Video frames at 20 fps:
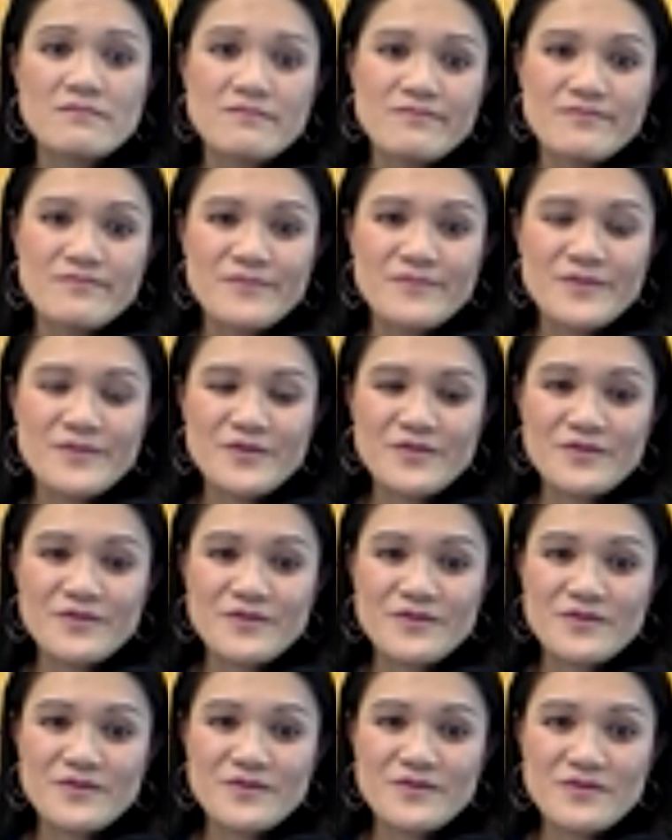you're
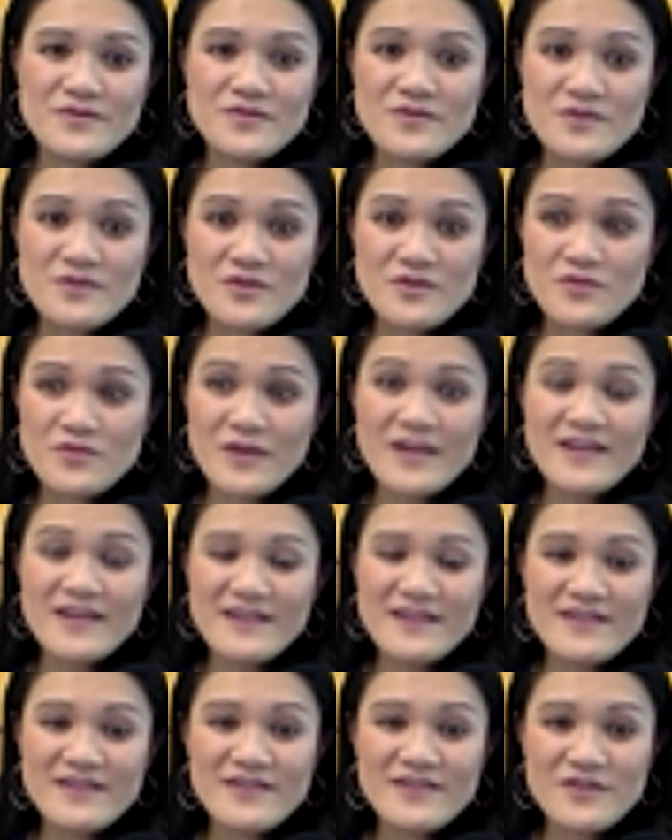you you're
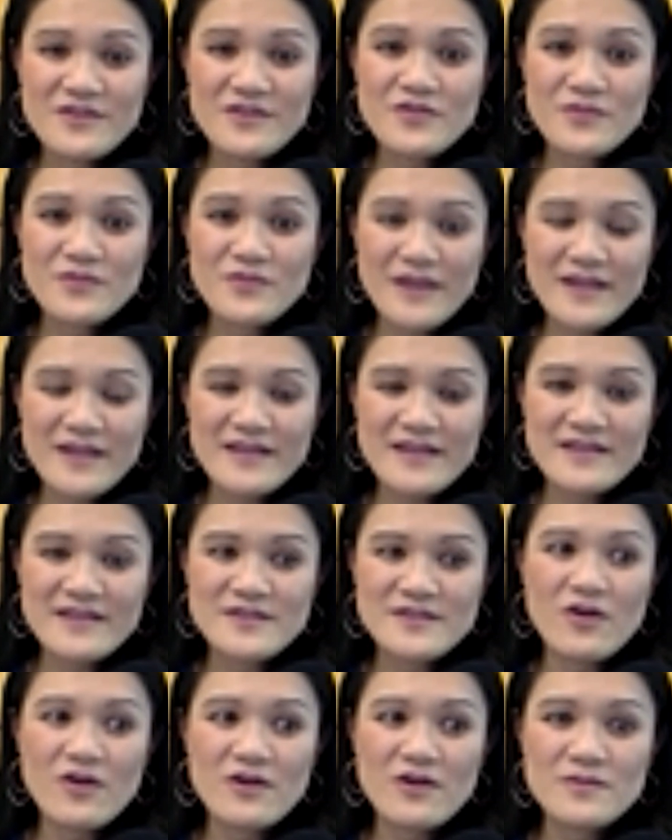ready. You know, you're ready.
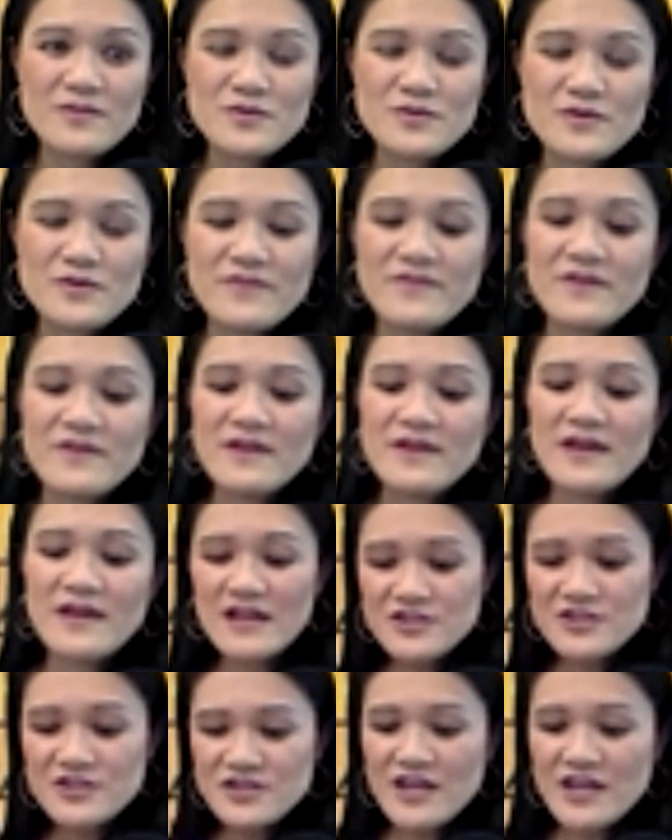So armed with
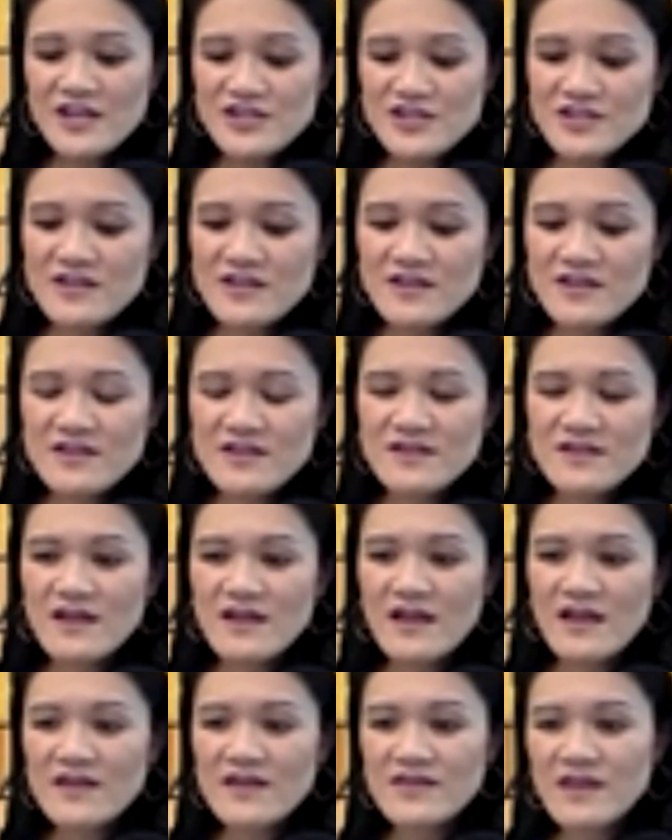education
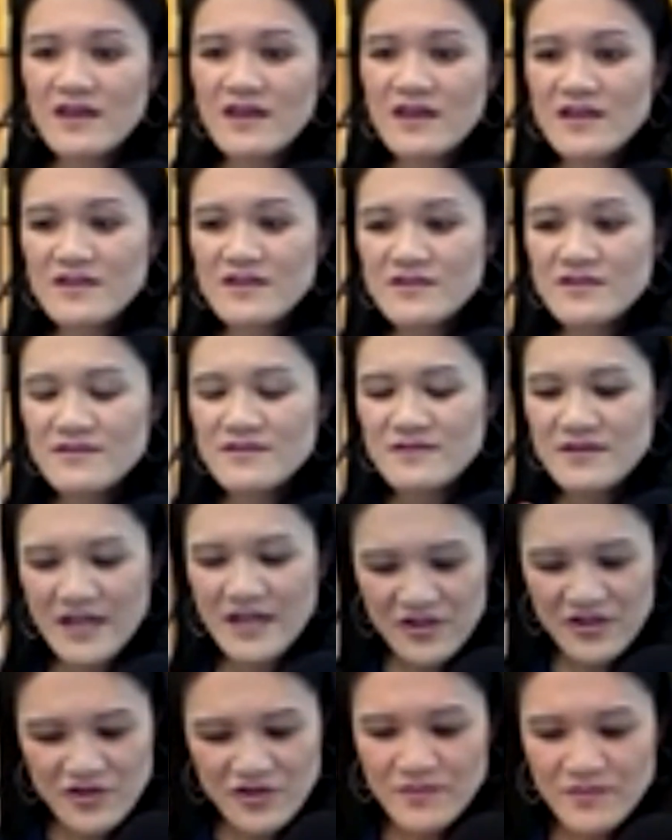and then
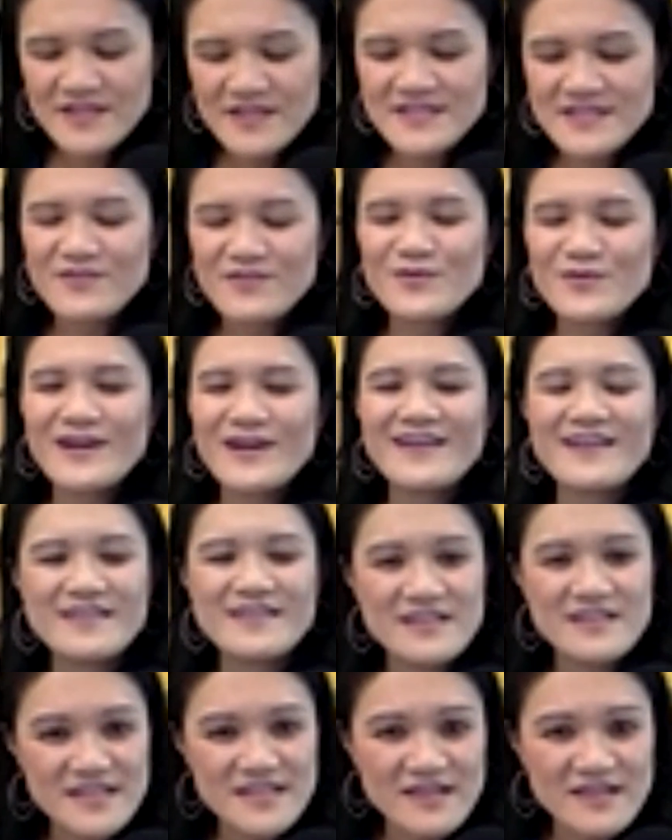getting your mindset right and
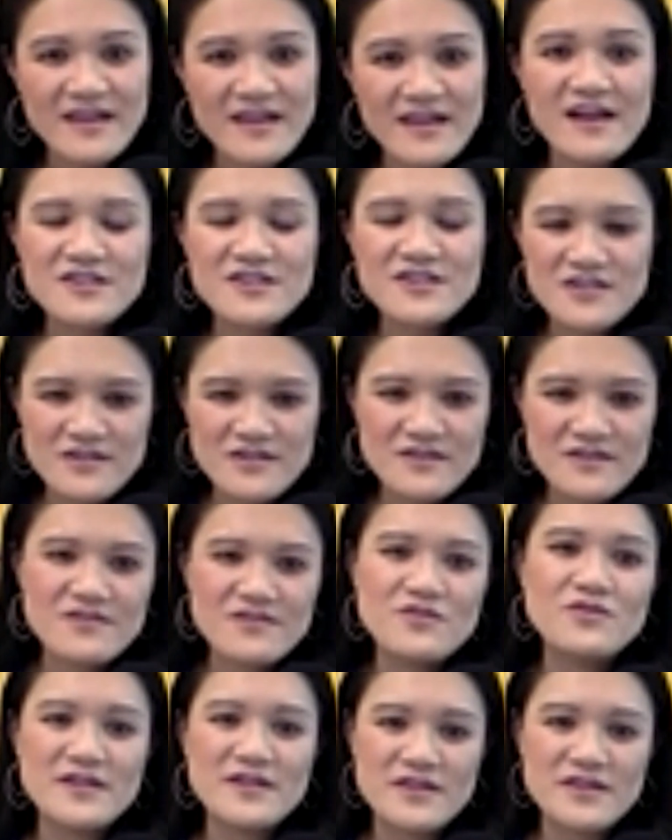then taking action,
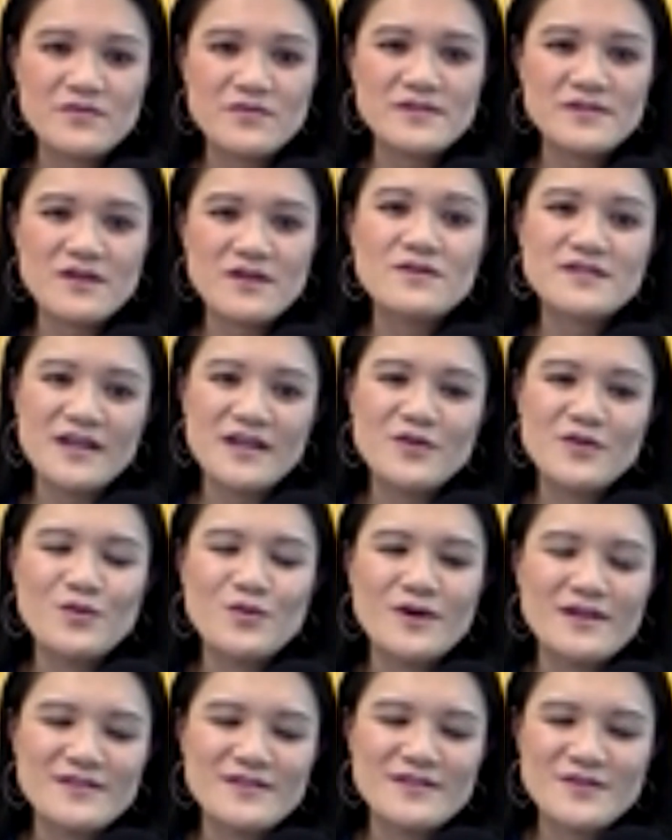you'll get the results that you
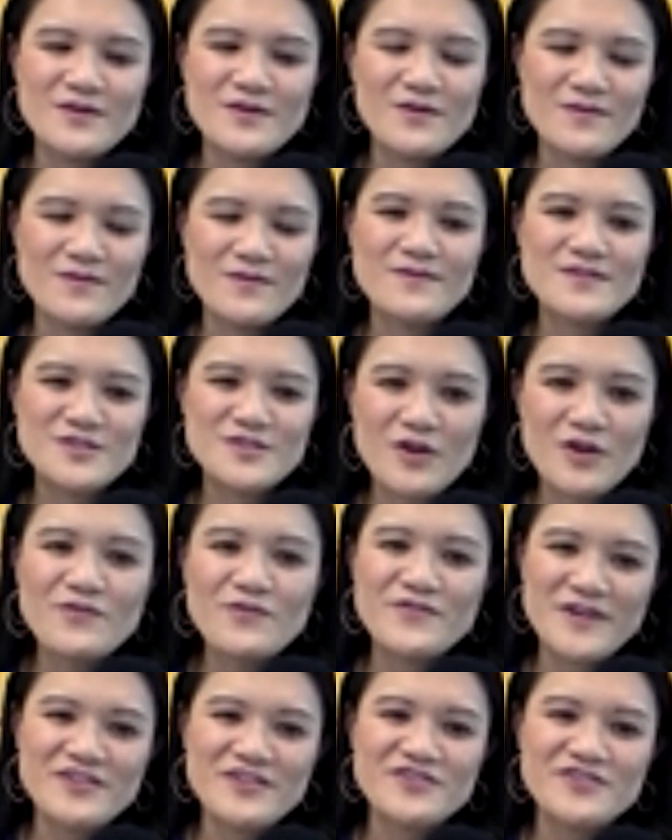want. So start with
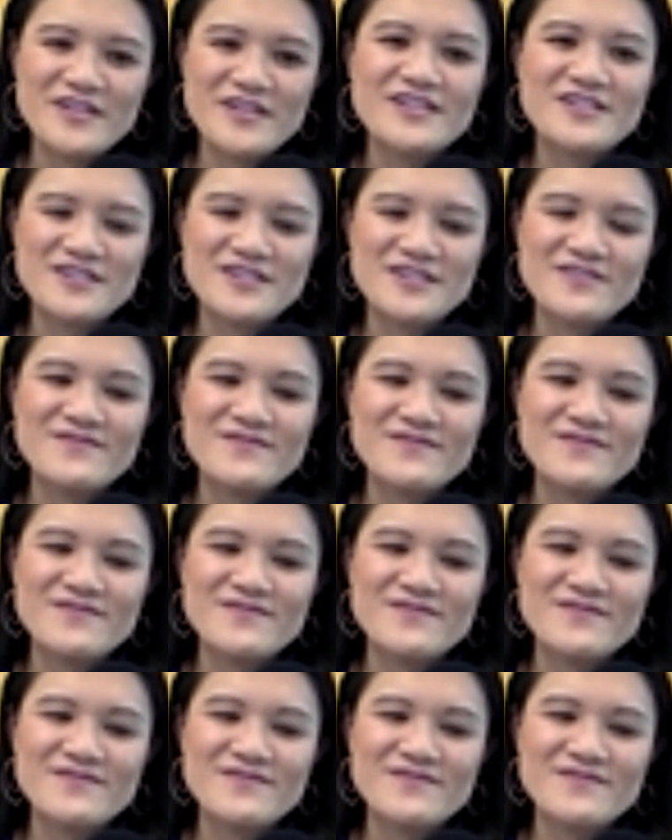your education.